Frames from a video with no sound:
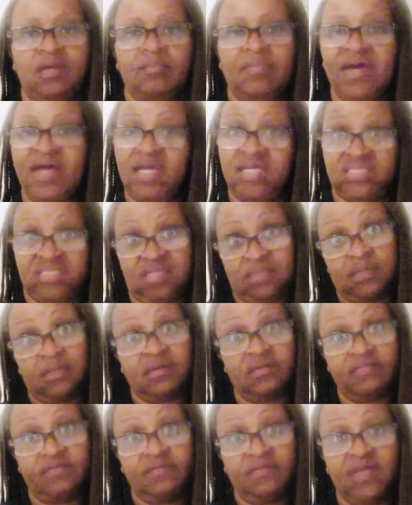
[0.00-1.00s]
buying
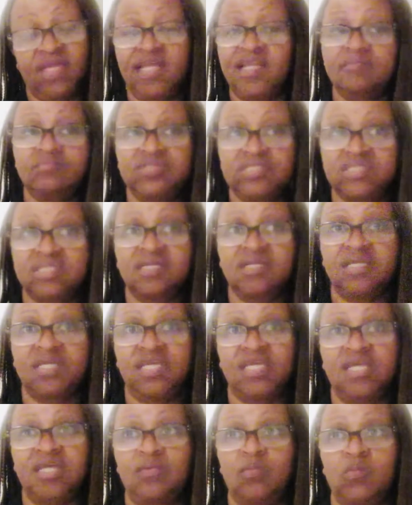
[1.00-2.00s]
stuff, and I'm just going to
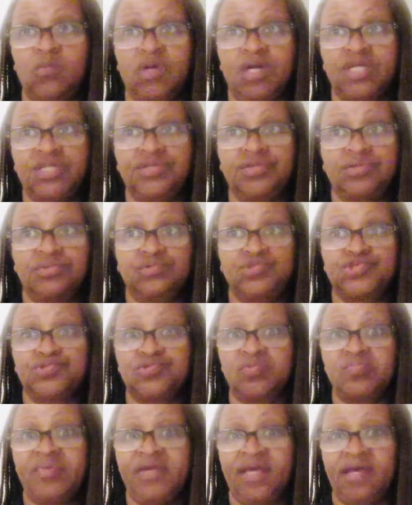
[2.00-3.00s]
get one
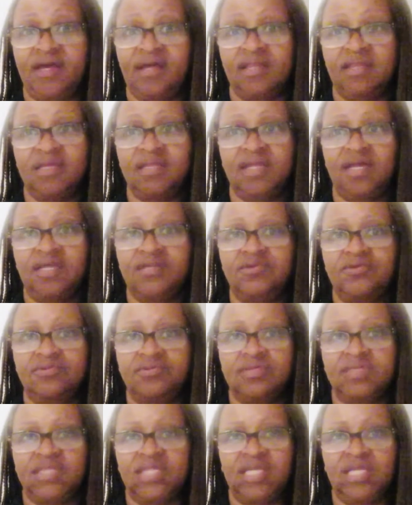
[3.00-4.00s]
neutral palette. I know
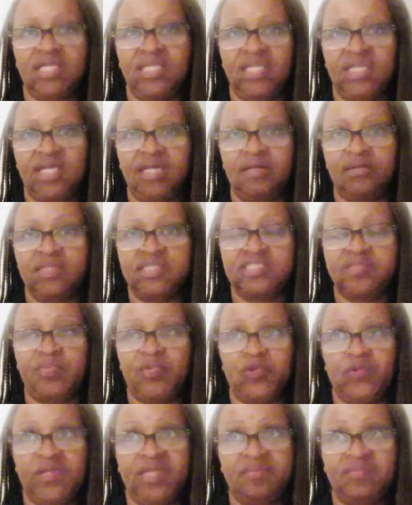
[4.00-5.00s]
the thing now is
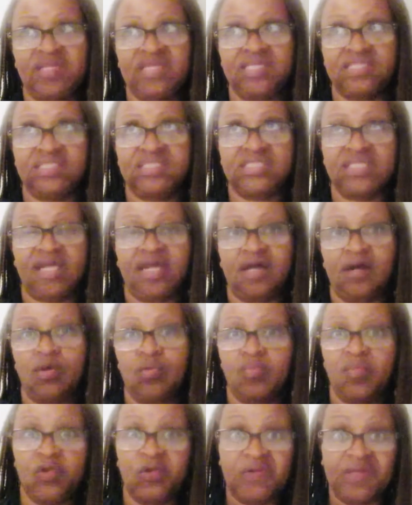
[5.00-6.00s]
bohemian style,
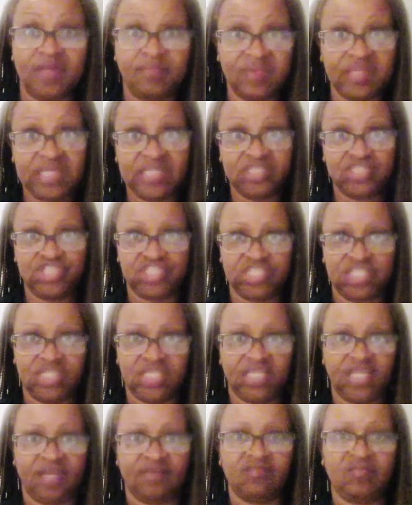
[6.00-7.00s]
bohemian
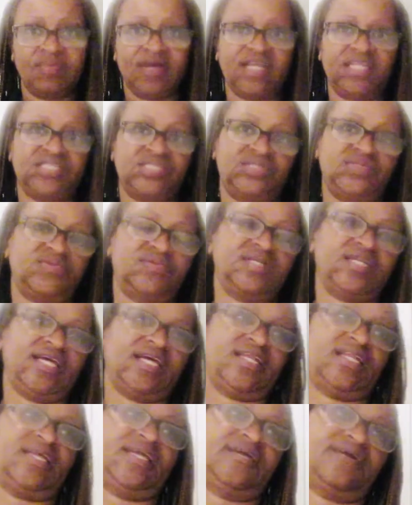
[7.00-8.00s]
chic. Everybody's doing
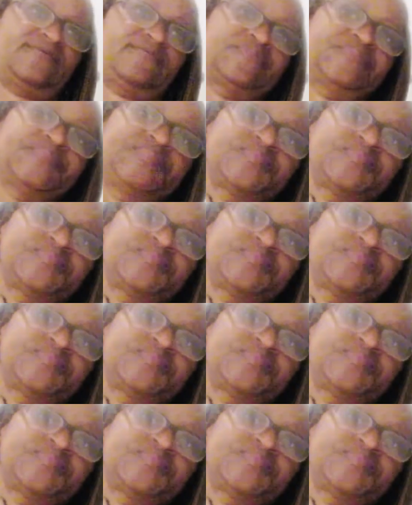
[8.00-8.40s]
that now.